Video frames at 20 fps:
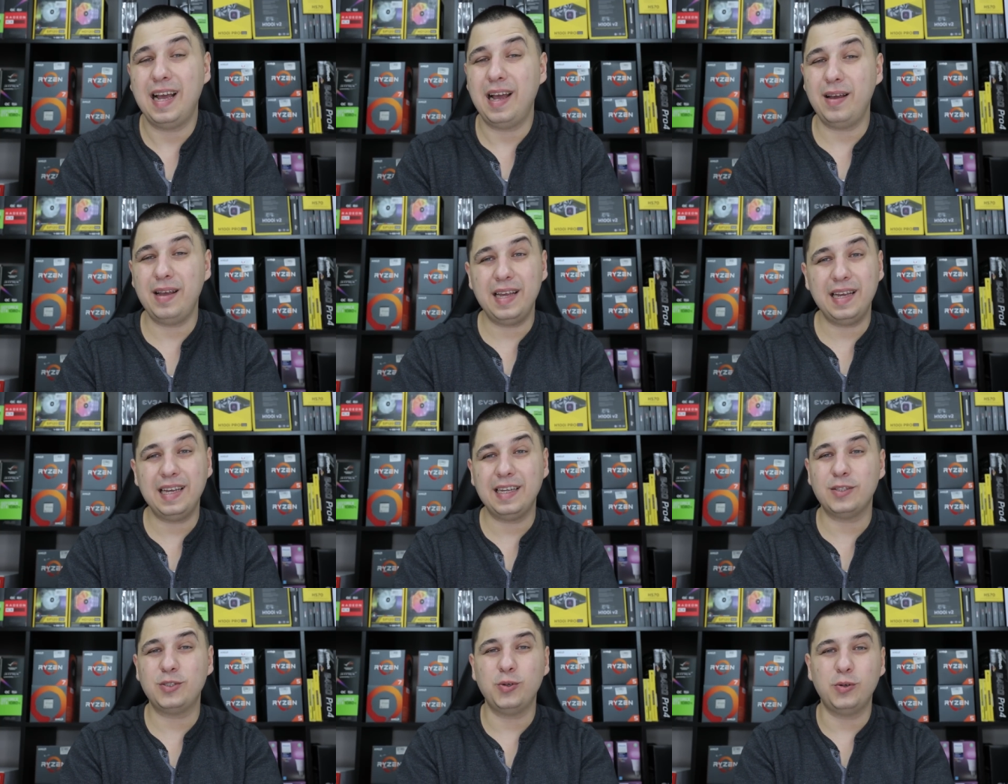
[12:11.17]
I
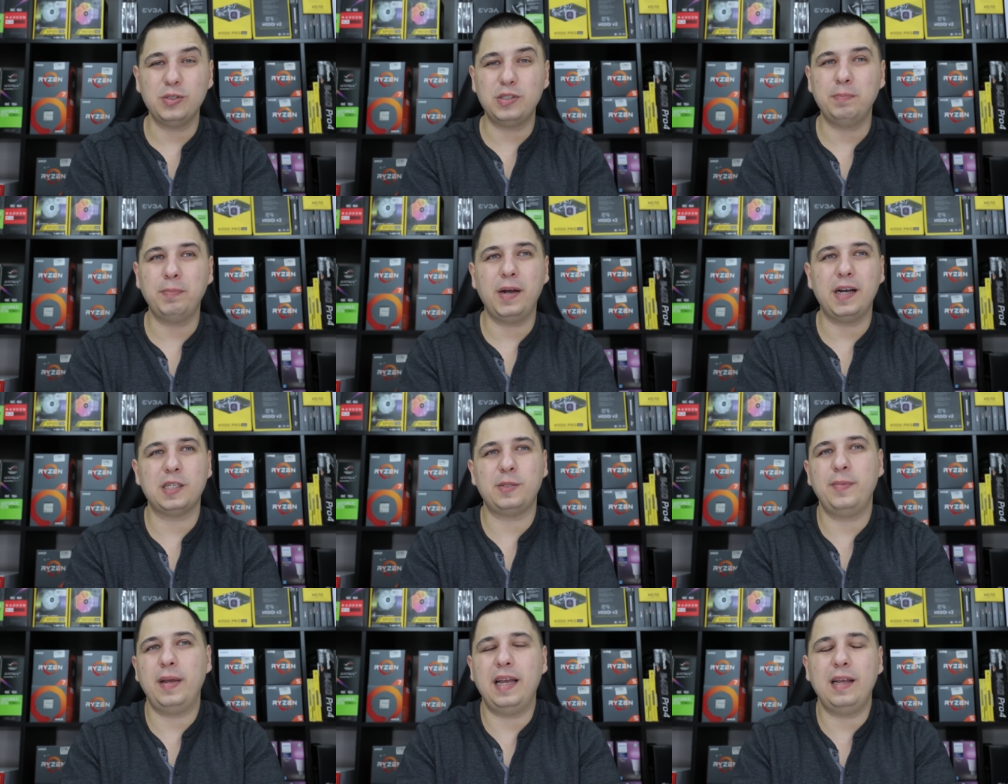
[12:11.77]
get 200
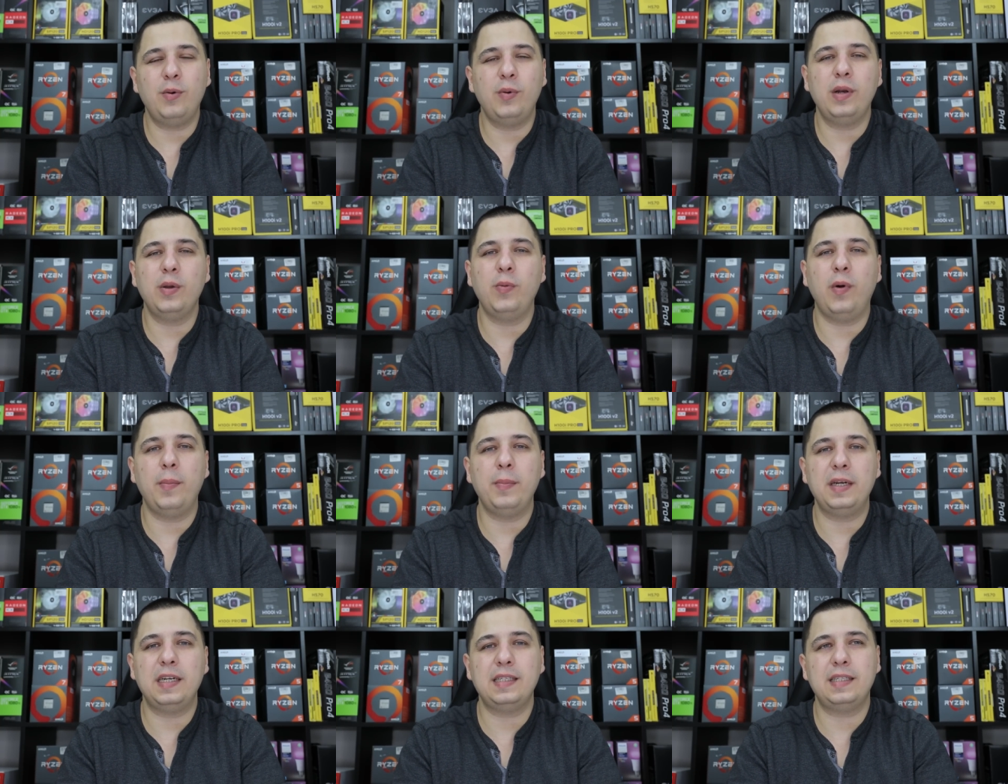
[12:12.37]
bucks, man. What do you
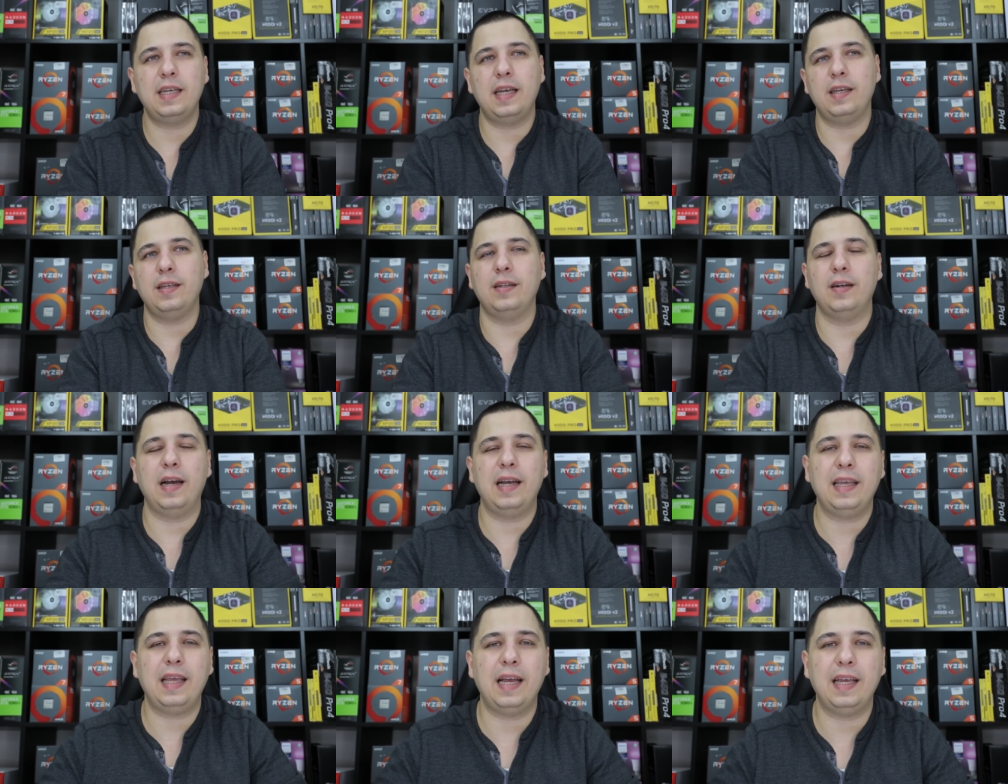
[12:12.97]
want me to say? You
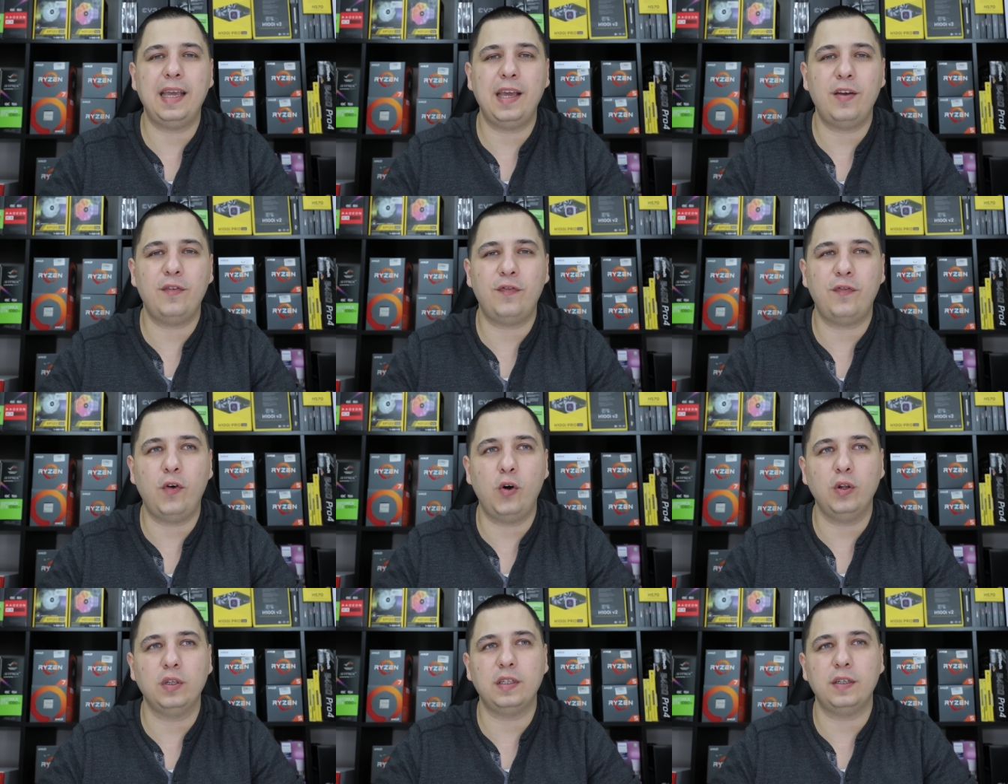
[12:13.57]
know, I, I can't
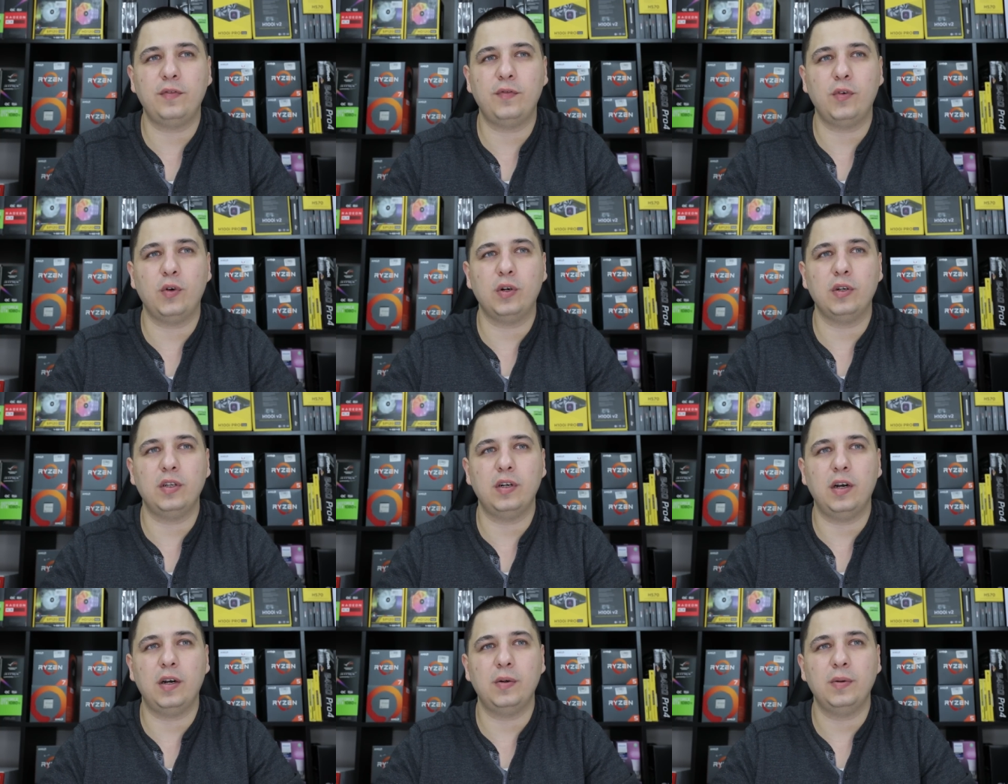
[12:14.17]
fault it
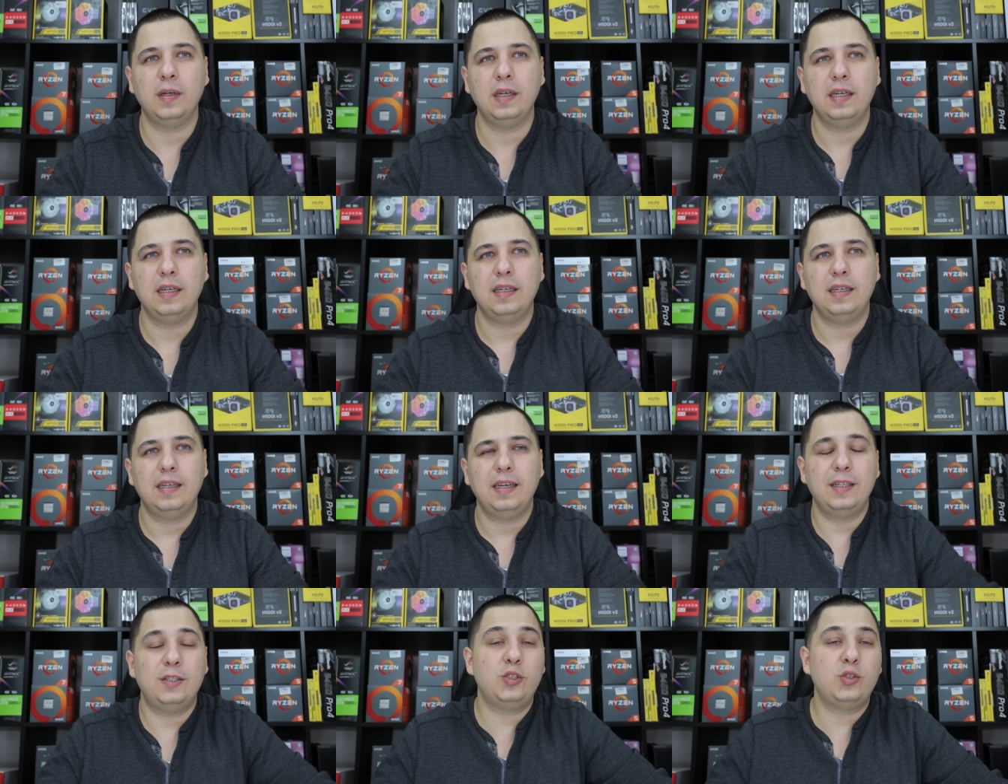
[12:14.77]
for you know
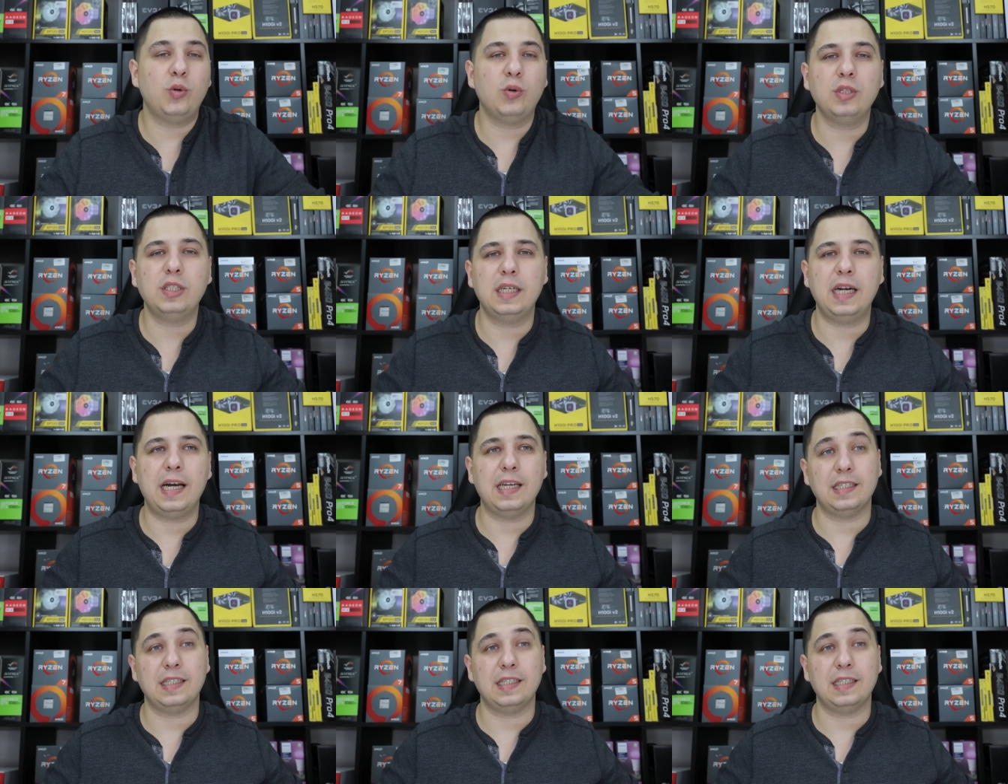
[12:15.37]
it's $200.